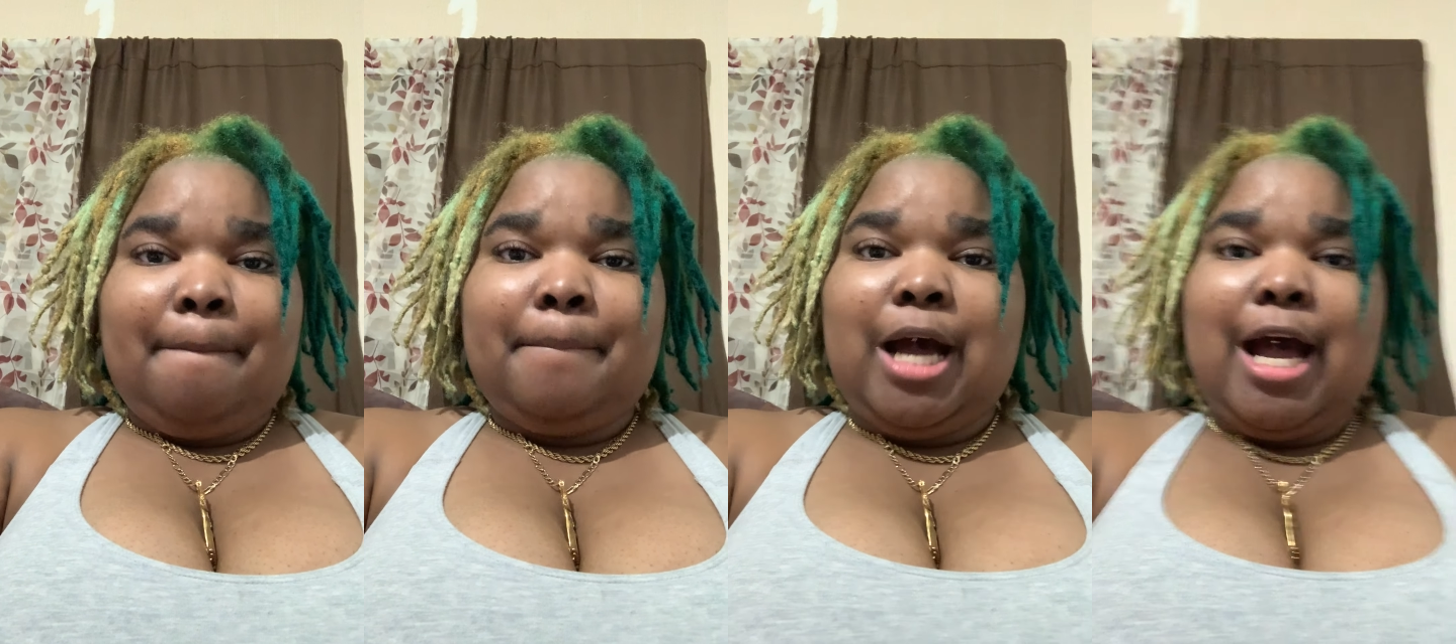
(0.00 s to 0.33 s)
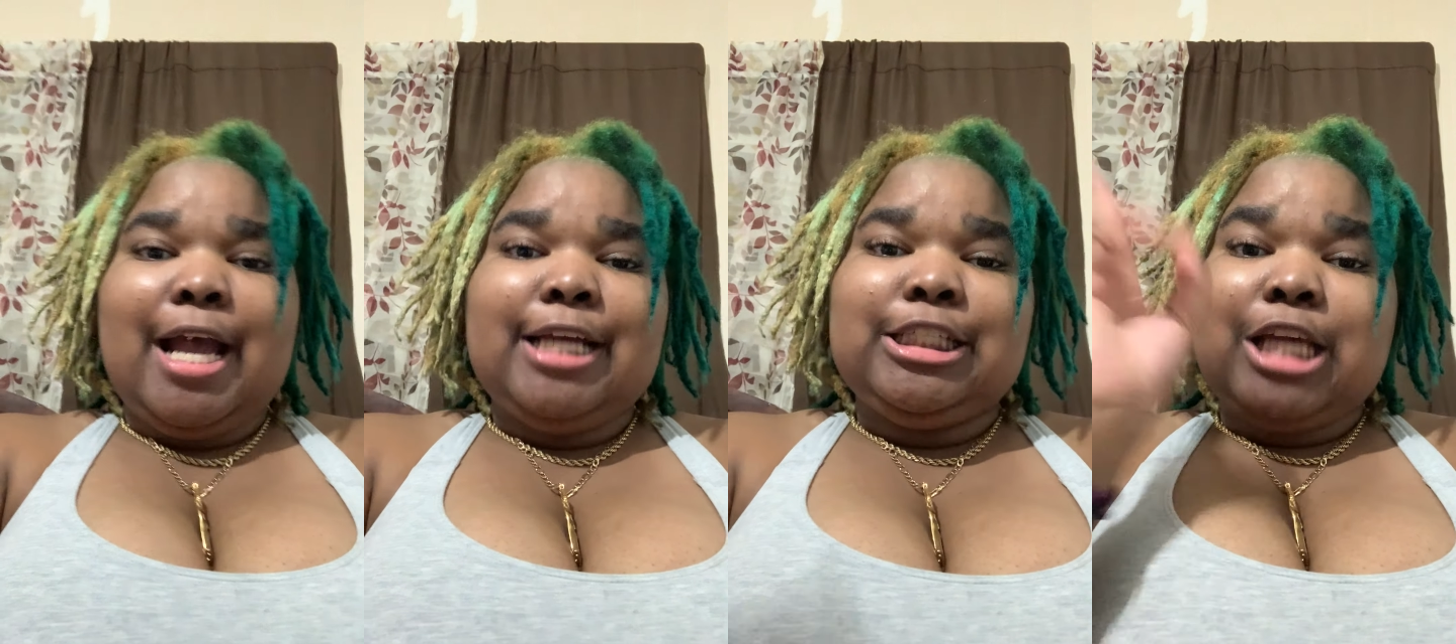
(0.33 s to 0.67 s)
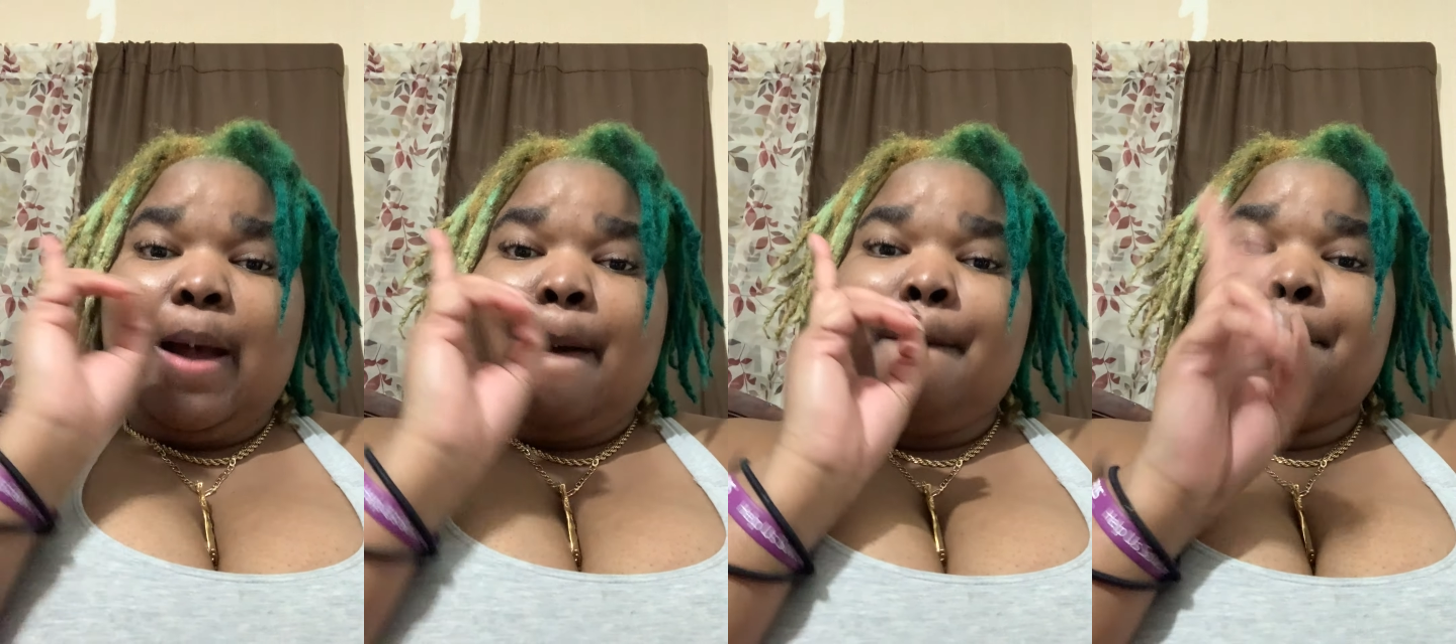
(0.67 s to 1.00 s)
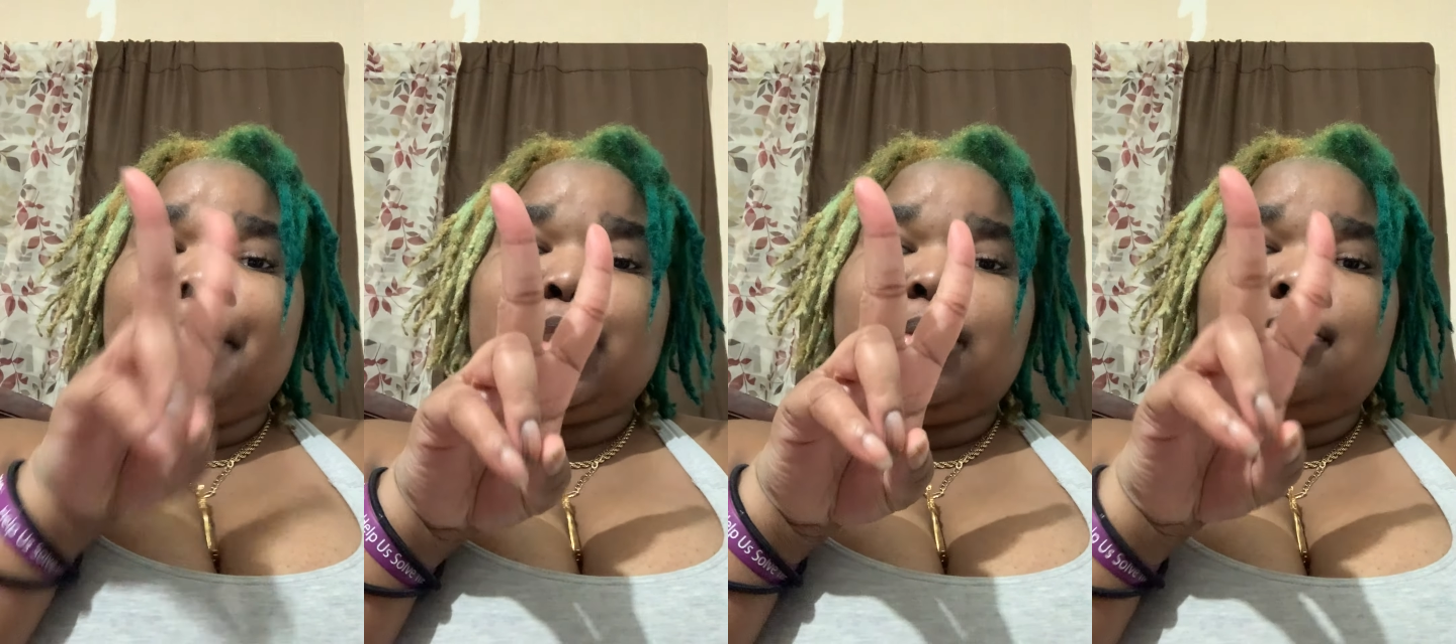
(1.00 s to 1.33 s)
But all right, y'all.
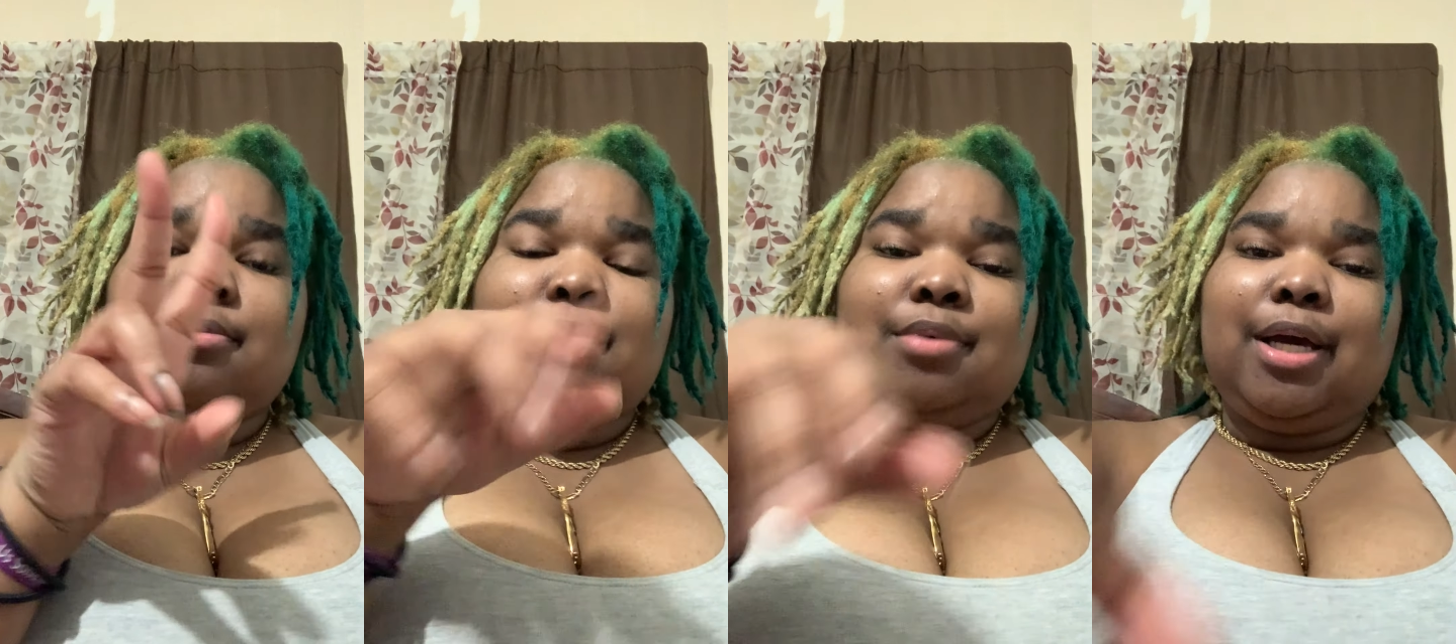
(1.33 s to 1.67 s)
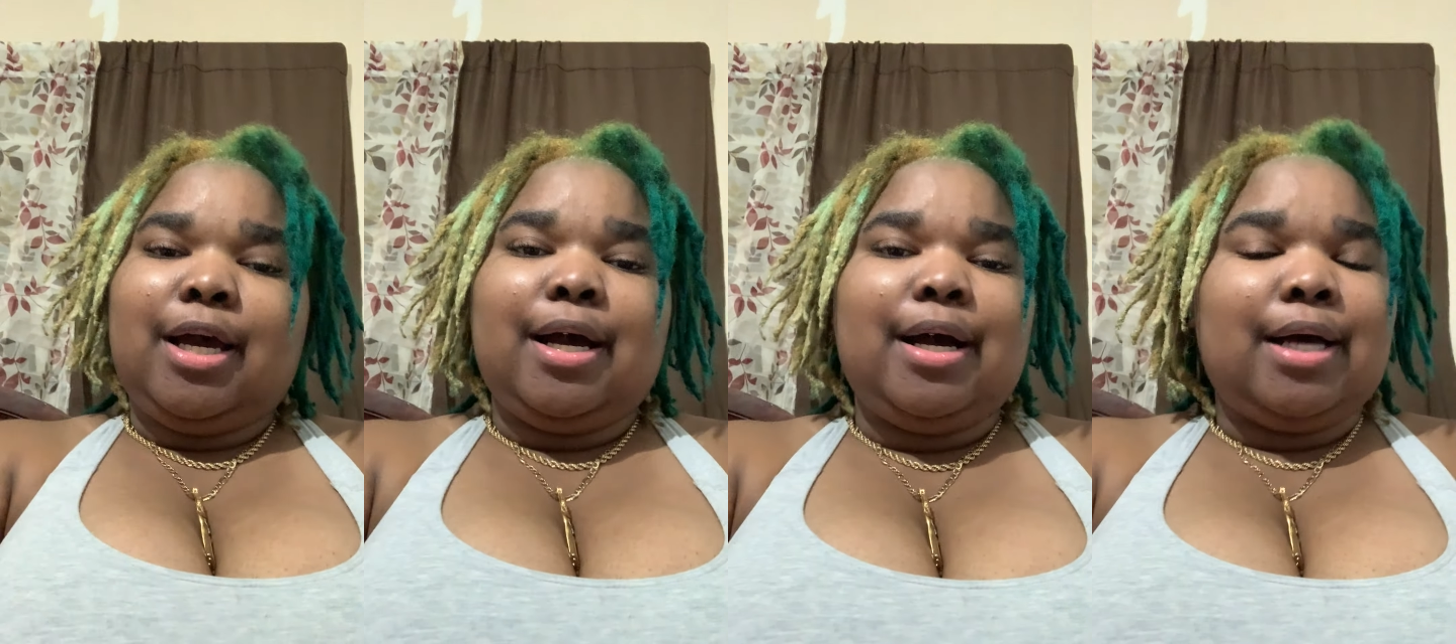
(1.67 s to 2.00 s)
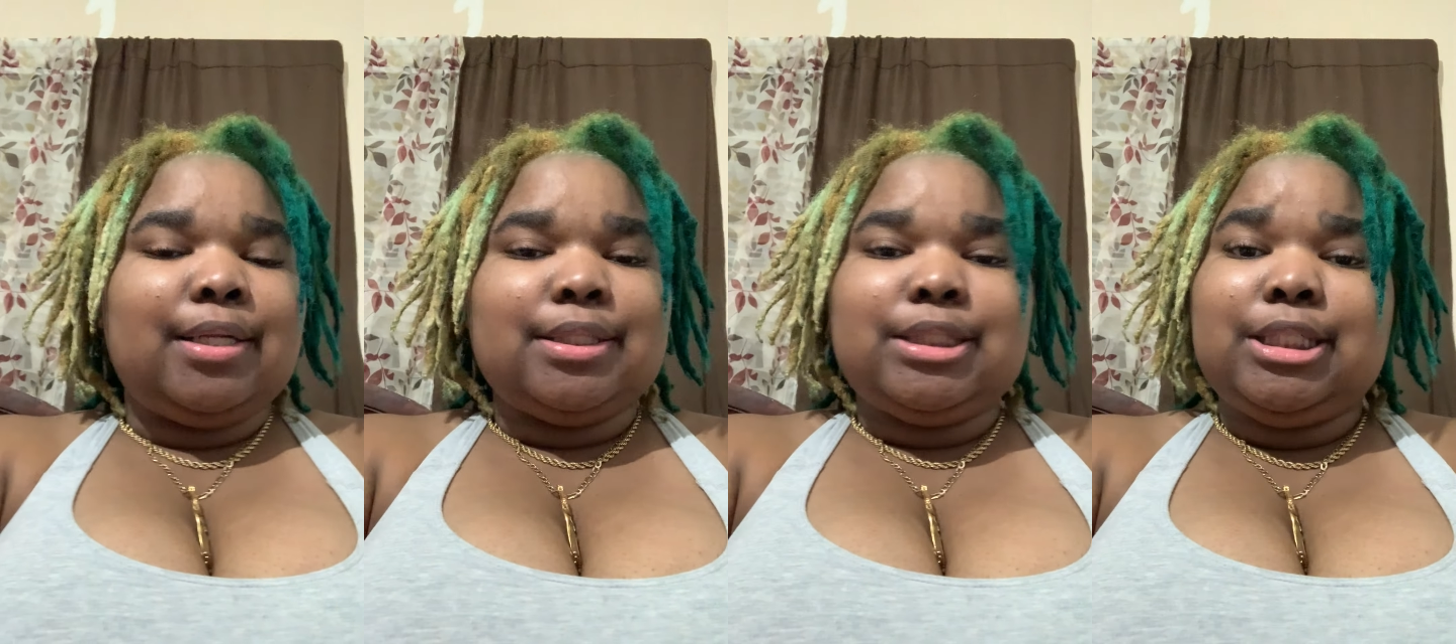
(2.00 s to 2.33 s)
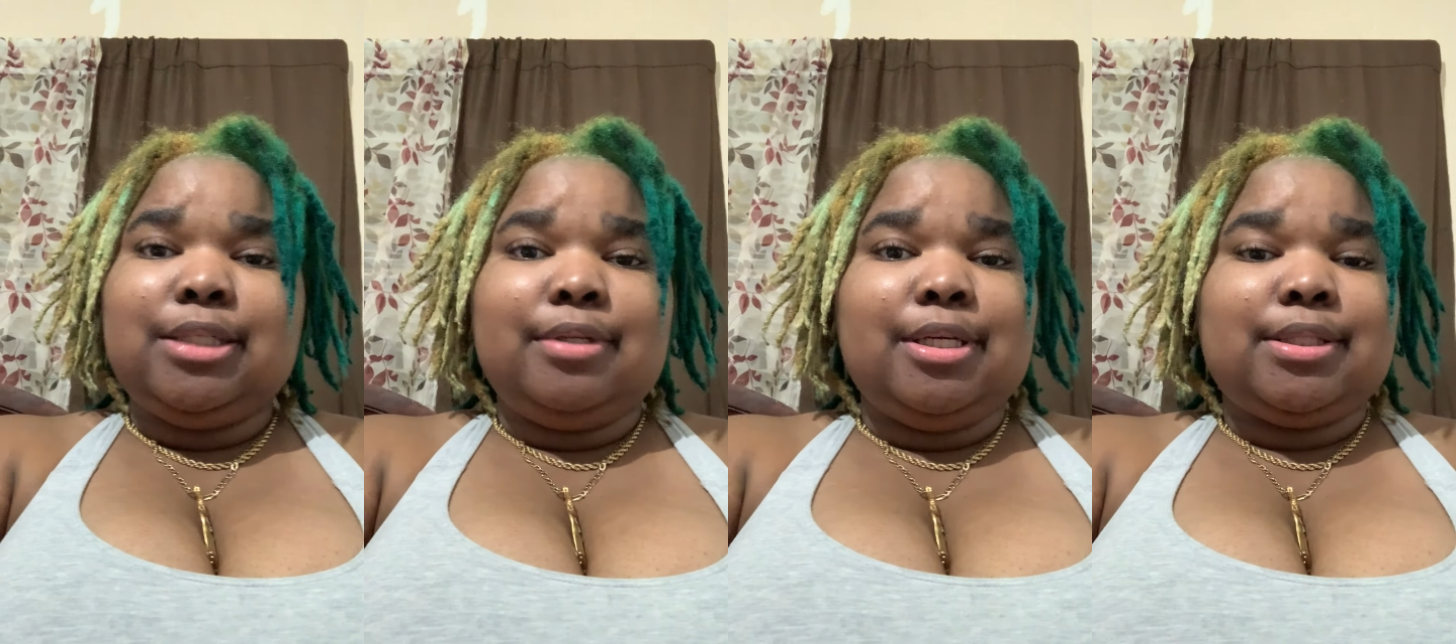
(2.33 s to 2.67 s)
I'll holler
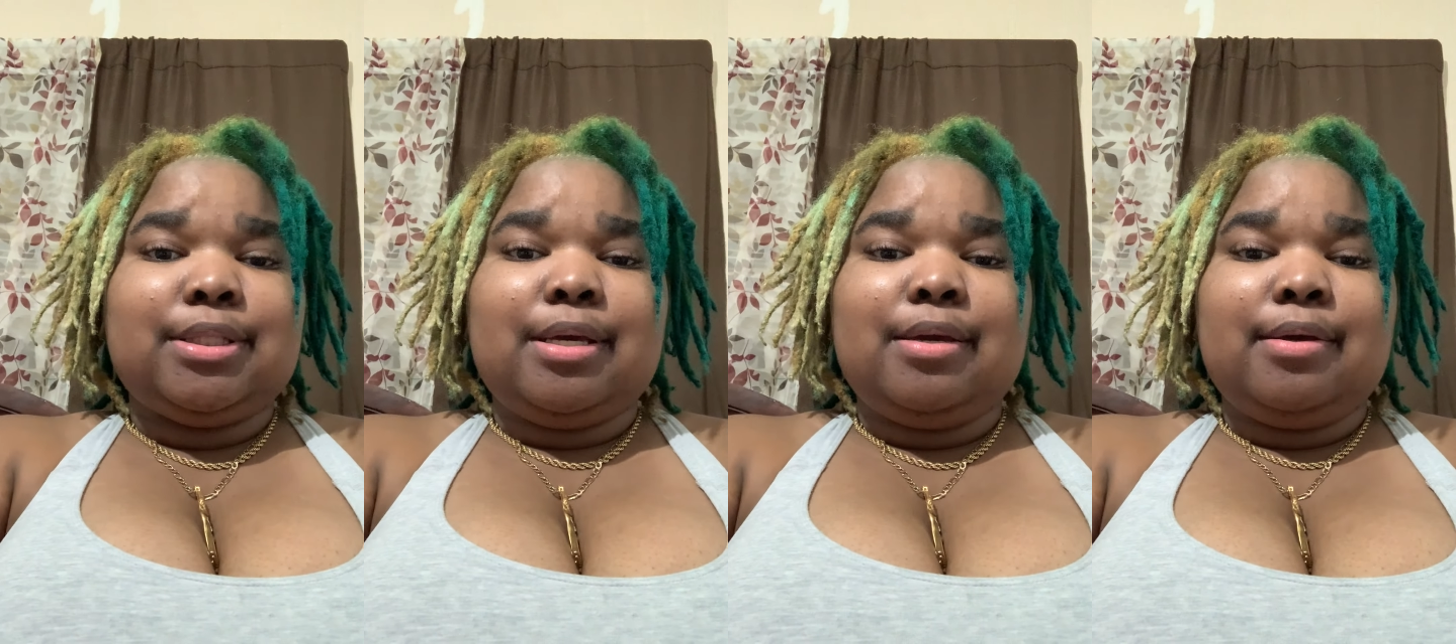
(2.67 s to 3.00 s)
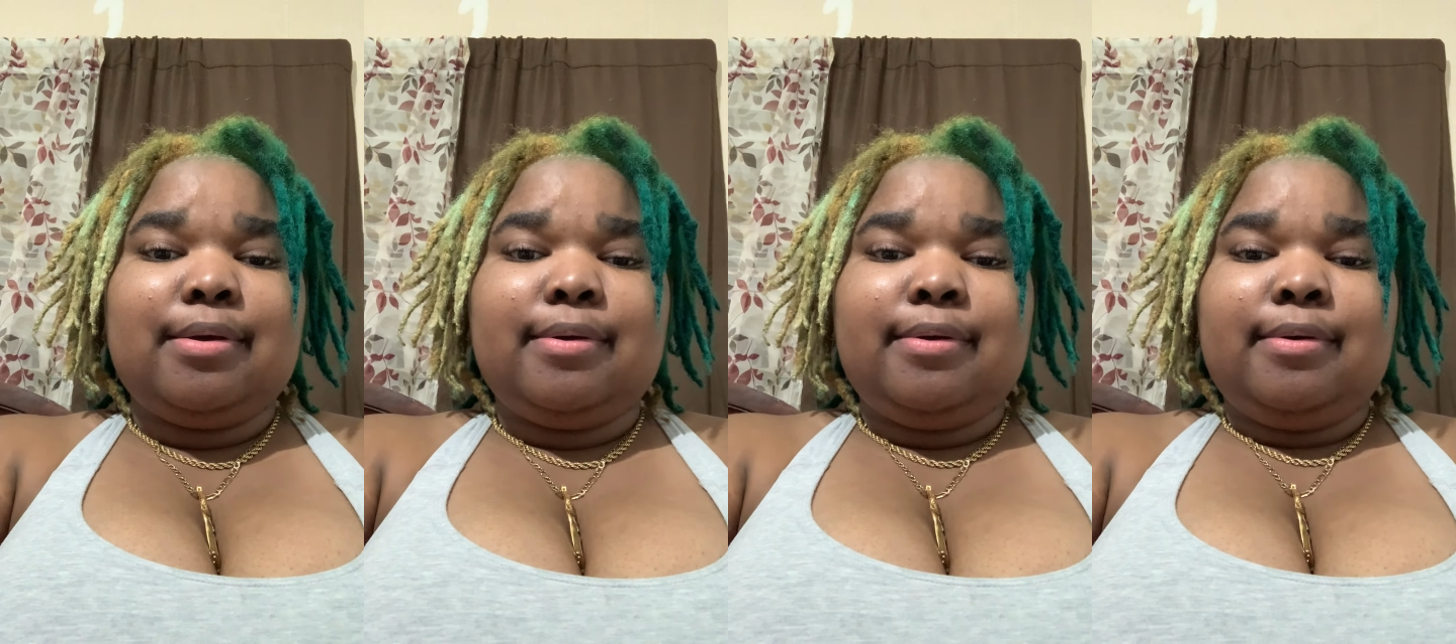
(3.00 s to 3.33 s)
till next time.